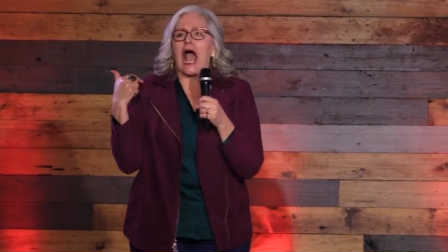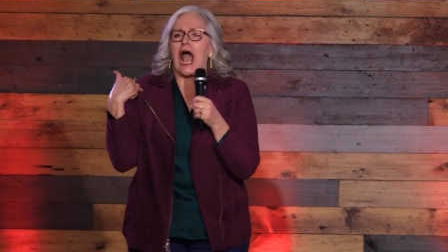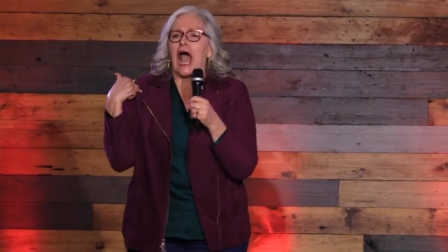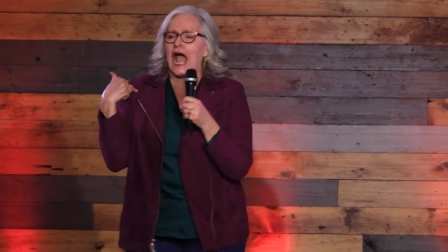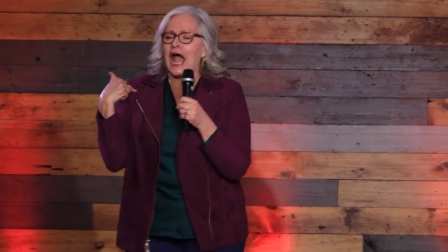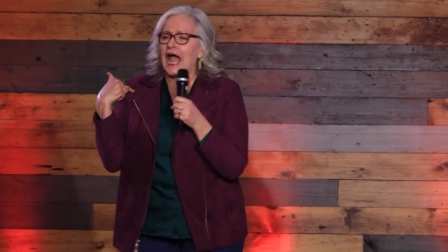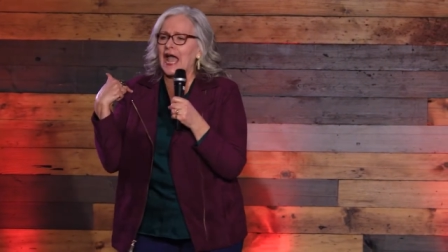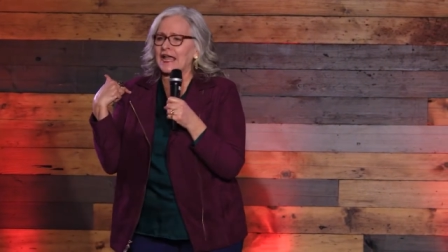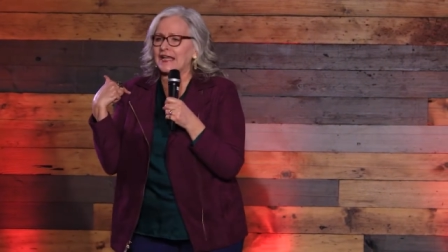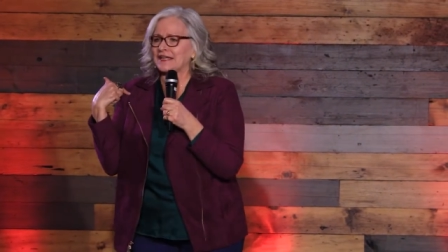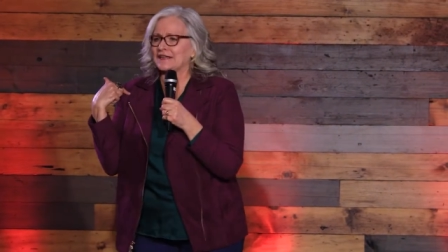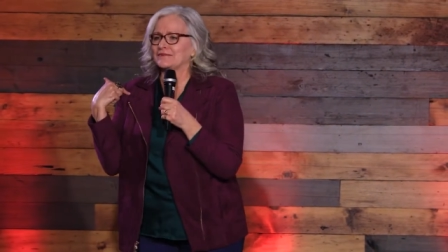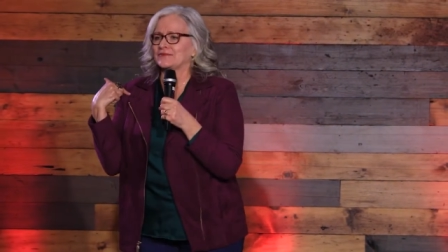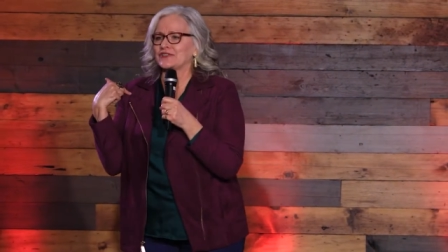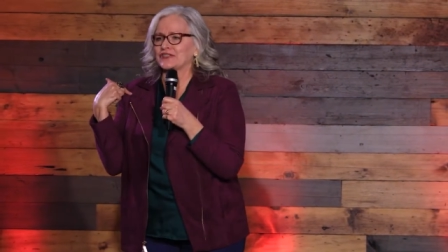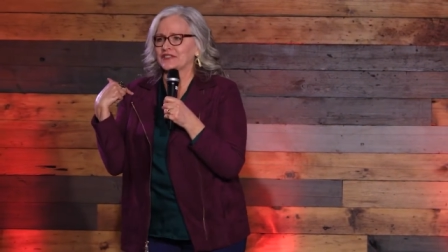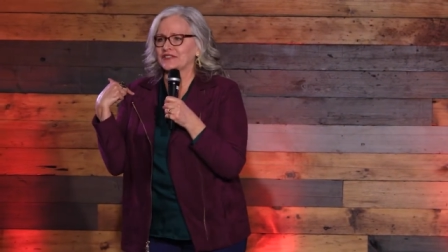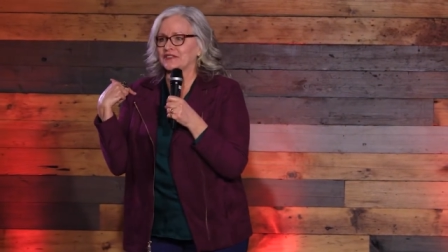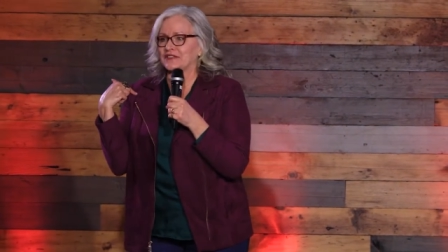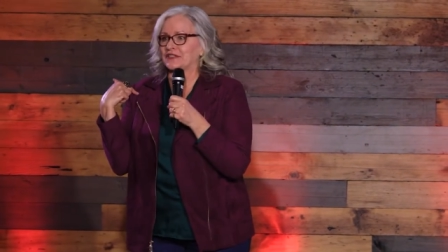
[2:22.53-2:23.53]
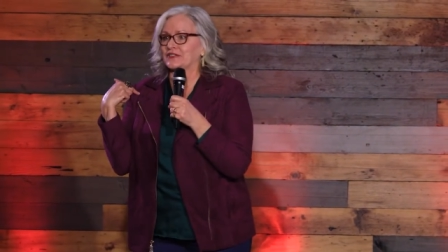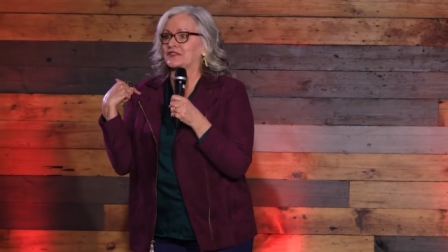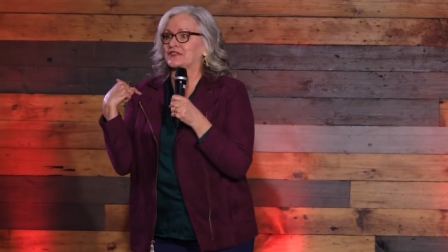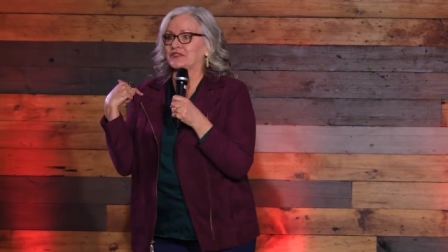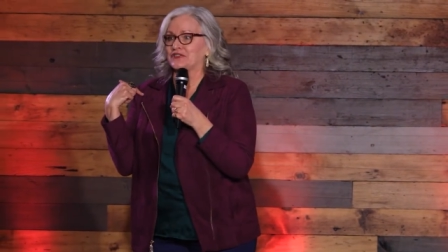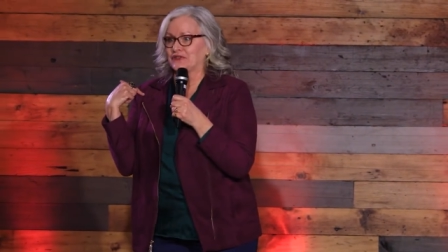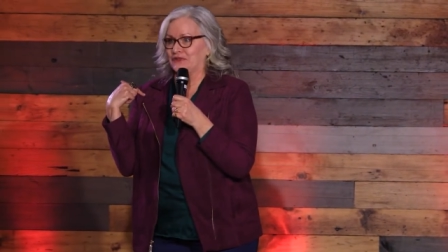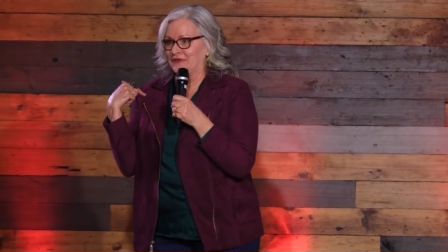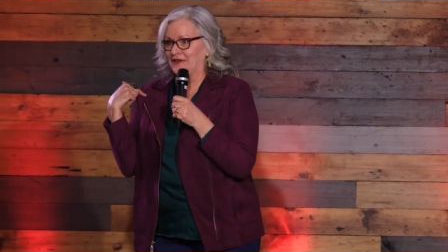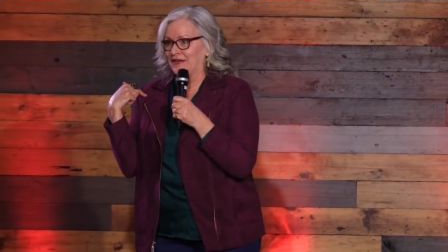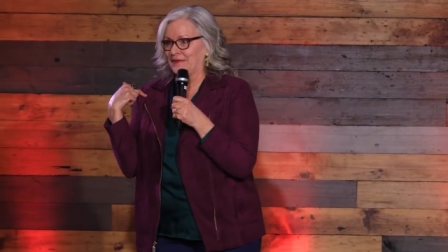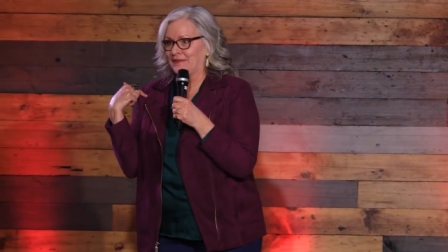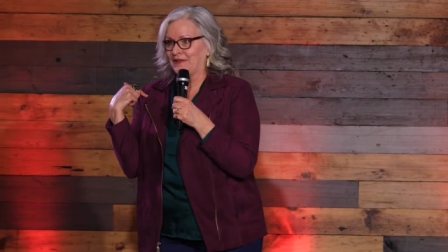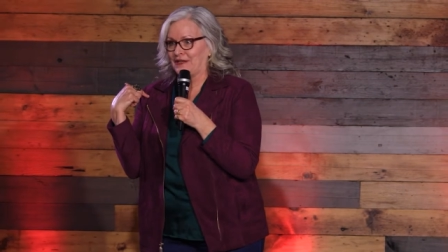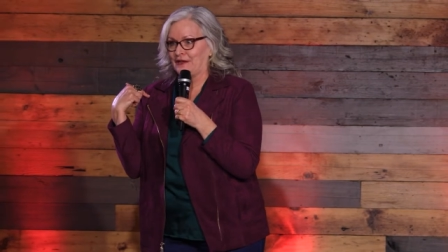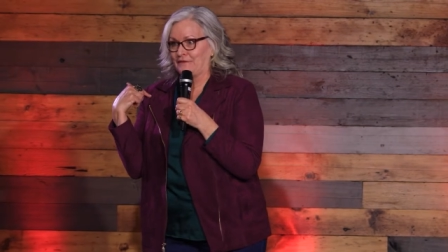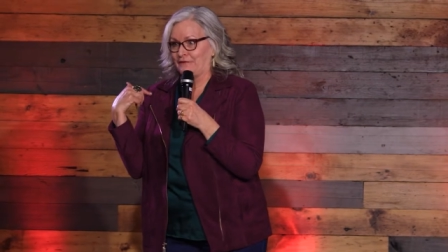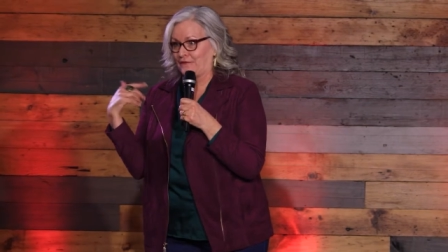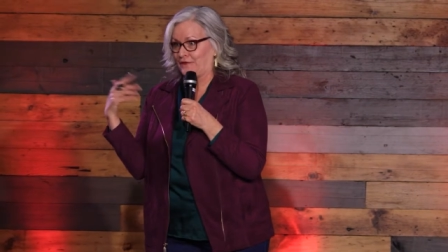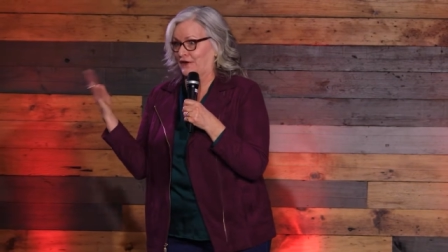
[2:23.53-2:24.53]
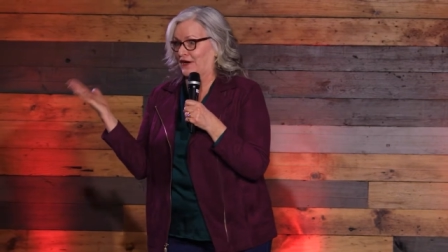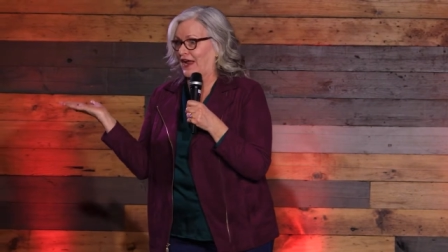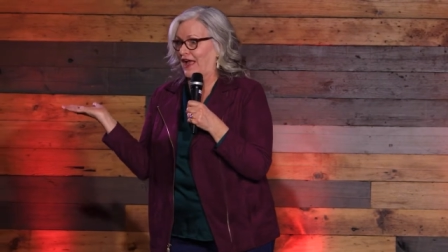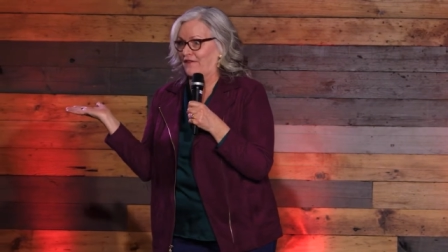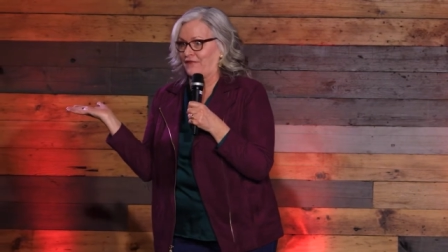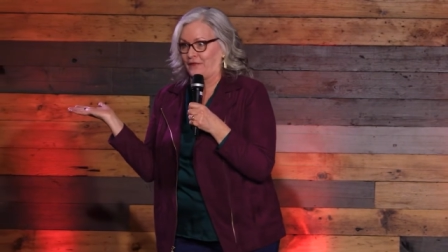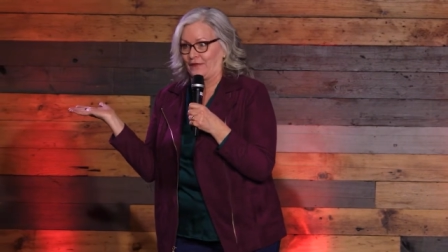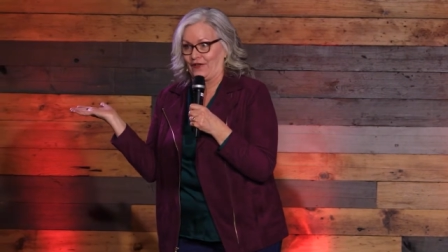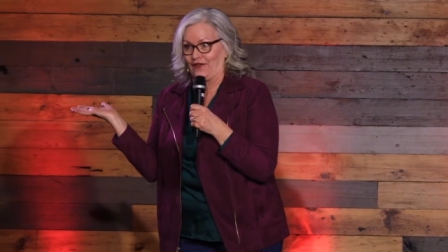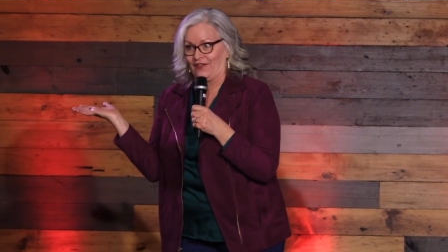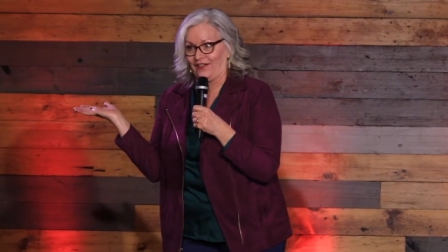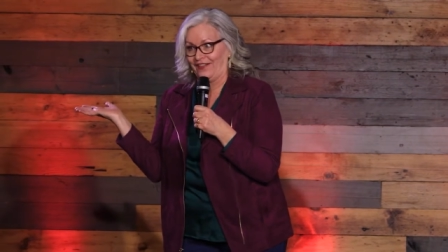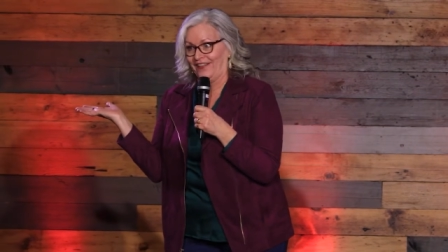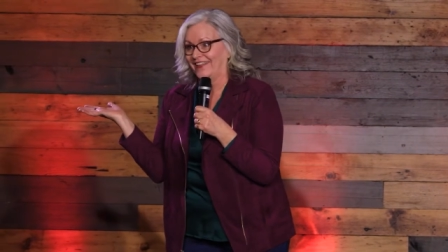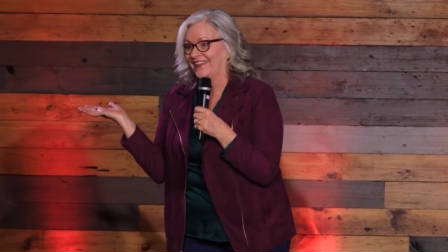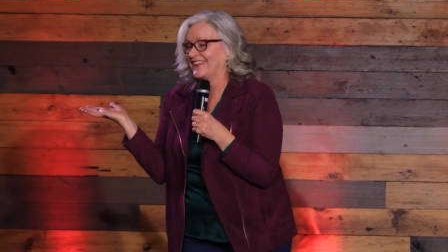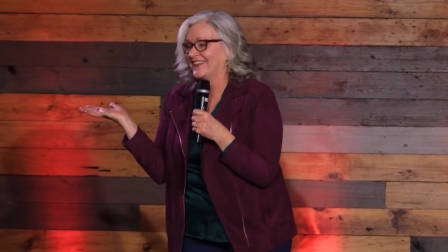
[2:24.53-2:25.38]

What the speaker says: I am just extremely forgetful.